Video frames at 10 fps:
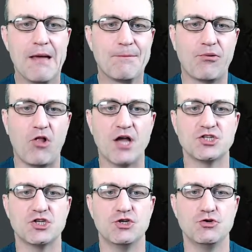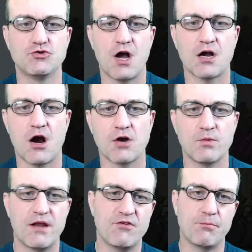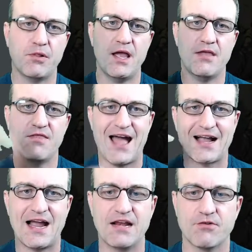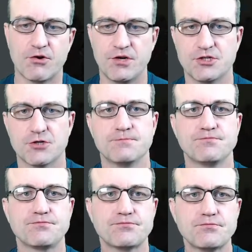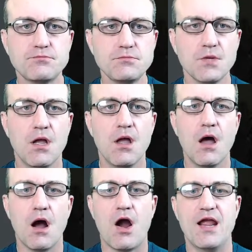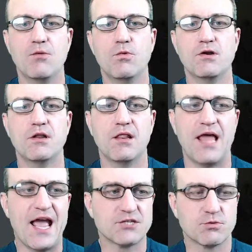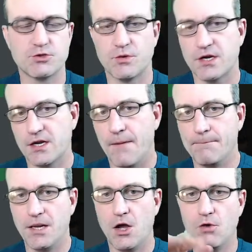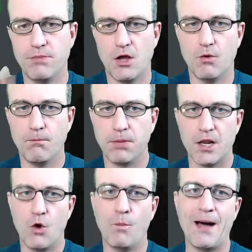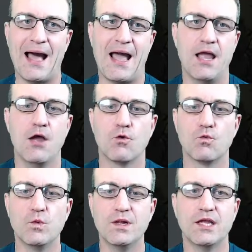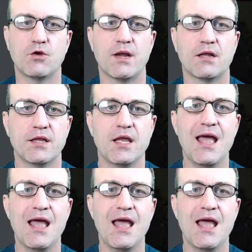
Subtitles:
plus you draw a card whenever you play that kind of a creature. All right, we're into the lands which we're going to blow by really quickly.